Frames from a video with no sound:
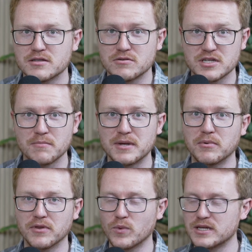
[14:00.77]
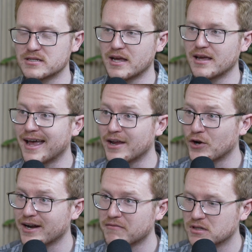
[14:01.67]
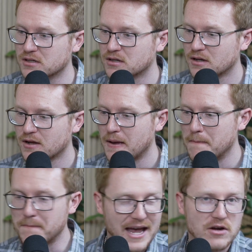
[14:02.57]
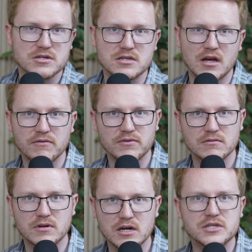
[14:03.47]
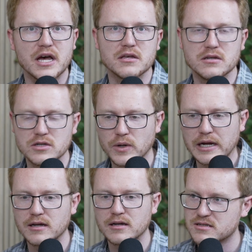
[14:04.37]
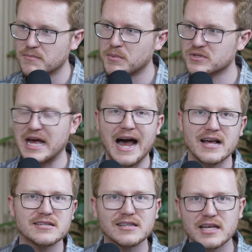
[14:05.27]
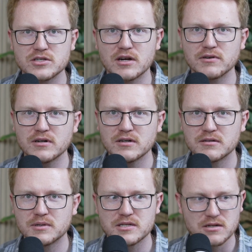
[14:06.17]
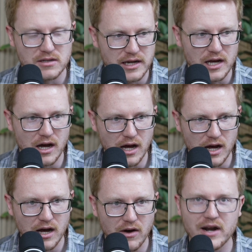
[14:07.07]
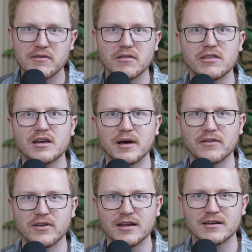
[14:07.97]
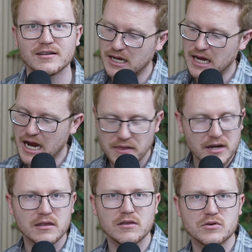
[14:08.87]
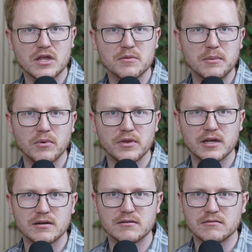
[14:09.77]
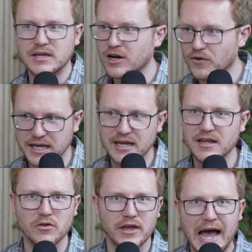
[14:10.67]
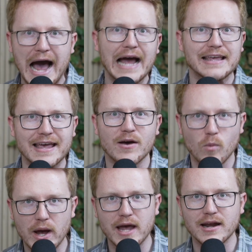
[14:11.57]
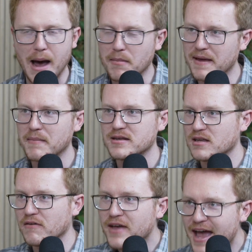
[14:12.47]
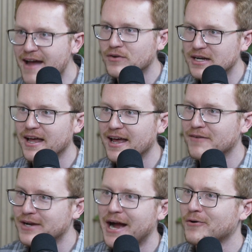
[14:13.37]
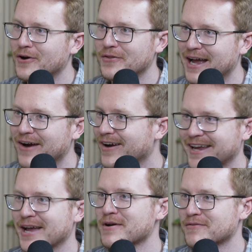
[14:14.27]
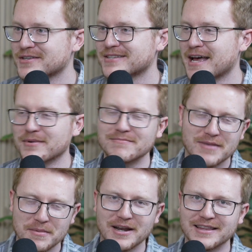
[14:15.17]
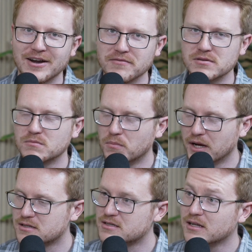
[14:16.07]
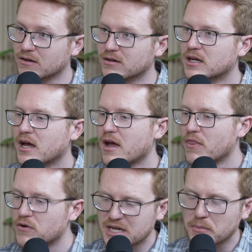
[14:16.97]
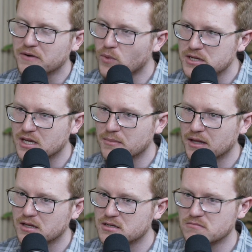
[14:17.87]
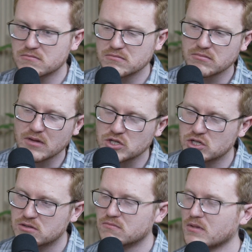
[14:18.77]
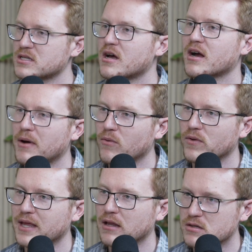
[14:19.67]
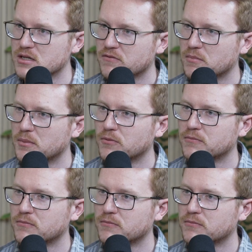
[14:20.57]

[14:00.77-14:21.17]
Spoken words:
There's some people that we say, hey, you're going to have to pay yourself and here's how you do it. Some people's eyes glaze over because they're like, oh, I didn't even think about that. And then there's other people that get all giddy and they're like, I can't wait. I'm going to pay myself every day, every hour on the hour. I can't wait for this to happen. Maybe not that often, but still, there's a couple different ways to think about this. Let's talk about what that looks like for people.